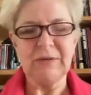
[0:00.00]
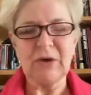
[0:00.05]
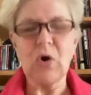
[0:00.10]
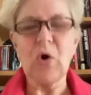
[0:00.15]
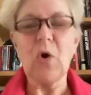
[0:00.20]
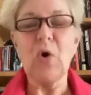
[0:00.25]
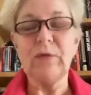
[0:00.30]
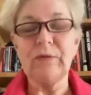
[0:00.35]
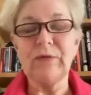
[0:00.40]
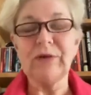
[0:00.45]

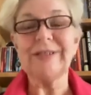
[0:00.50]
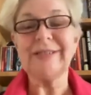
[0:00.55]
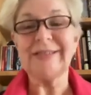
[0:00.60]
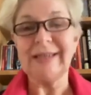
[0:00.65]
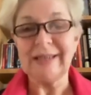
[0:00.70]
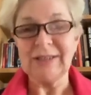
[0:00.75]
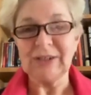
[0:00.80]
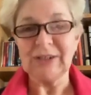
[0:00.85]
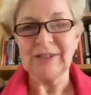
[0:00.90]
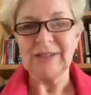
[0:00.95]

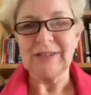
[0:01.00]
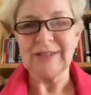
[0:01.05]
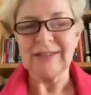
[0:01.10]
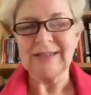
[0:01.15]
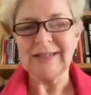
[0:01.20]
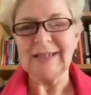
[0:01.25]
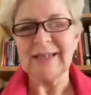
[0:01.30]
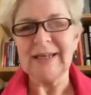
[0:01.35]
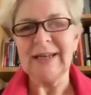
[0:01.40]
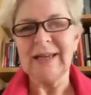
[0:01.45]

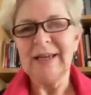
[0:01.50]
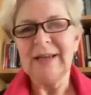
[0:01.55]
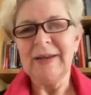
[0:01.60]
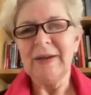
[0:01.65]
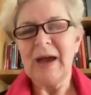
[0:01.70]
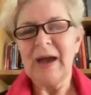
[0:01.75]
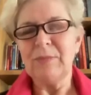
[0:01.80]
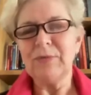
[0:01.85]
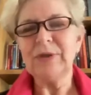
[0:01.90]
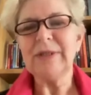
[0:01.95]
Conversations, and
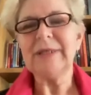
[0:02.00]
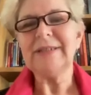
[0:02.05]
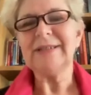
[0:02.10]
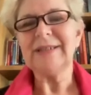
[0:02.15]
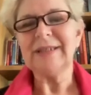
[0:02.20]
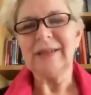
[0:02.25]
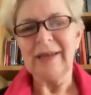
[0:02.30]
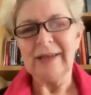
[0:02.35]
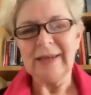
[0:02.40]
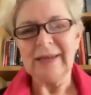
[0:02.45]
I'm really
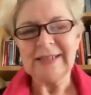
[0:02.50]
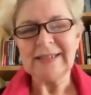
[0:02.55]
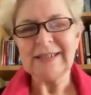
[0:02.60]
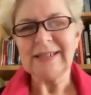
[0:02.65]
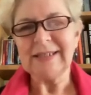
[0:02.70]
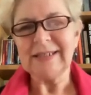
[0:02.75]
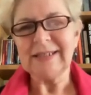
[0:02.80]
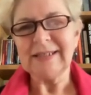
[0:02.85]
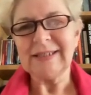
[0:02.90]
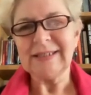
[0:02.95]

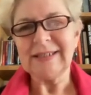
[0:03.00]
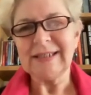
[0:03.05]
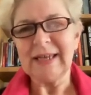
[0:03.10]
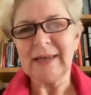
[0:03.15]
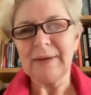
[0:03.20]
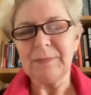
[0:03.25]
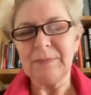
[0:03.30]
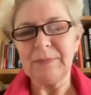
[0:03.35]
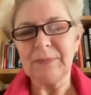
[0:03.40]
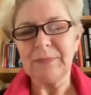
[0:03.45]
delighted
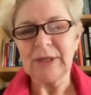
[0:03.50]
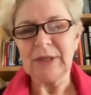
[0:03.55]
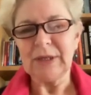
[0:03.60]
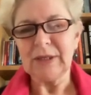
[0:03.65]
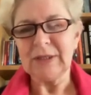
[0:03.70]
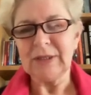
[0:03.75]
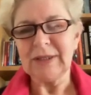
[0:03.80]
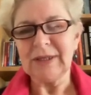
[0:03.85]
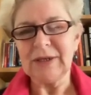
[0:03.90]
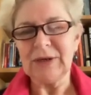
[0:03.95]

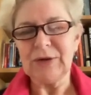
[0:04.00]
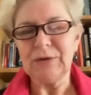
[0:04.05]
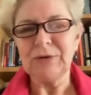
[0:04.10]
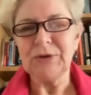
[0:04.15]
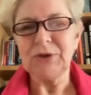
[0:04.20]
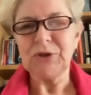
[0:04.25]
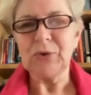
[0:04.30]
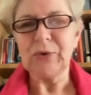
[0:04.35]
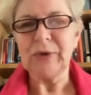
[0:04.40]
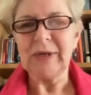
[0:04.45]
that you're
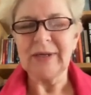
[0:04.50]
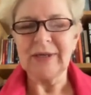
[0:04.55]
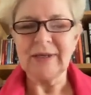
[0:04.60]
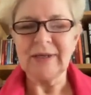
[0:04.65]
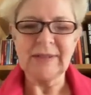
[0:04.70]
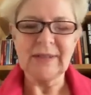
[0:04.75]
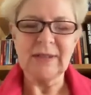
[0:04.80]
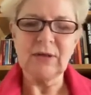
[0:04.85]
joining us.